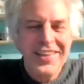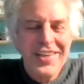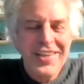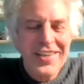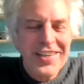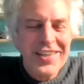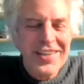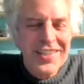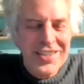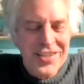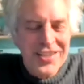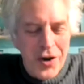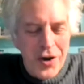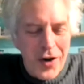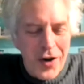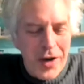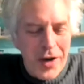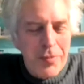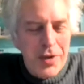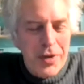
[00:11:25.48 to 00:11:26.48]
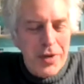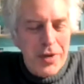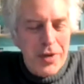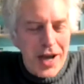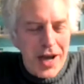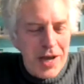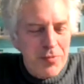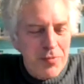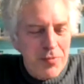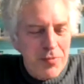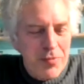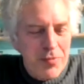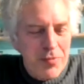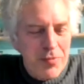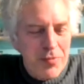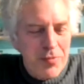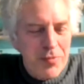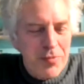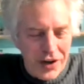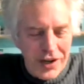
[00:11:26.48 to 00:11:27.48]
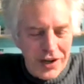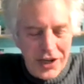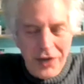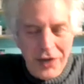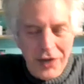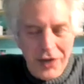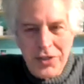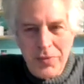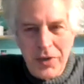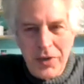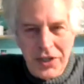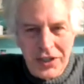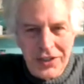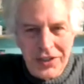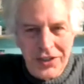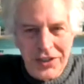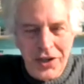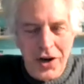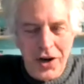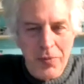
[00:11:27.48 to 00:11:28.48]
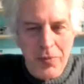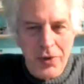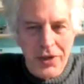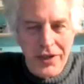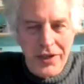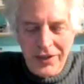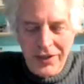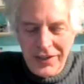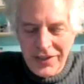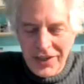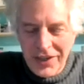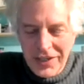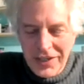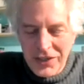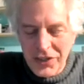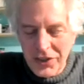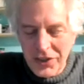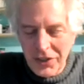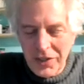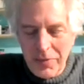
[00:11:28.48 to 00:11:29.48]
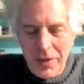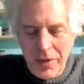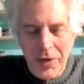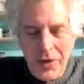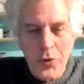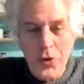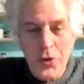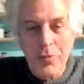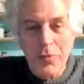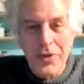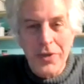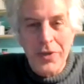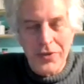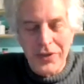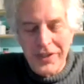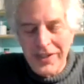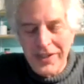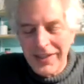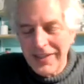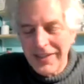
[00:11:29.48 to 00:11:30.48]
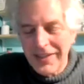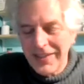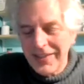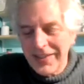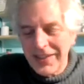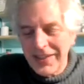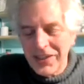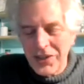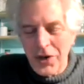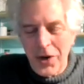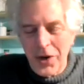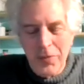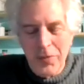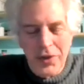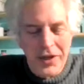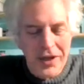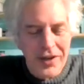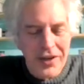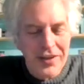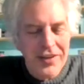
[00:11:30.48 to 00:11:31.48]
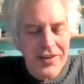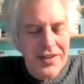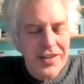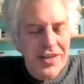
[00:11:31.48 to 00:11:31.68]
so I moved up to guitar. I'd always been a guitar player, and I still am a rudimentary guitar player.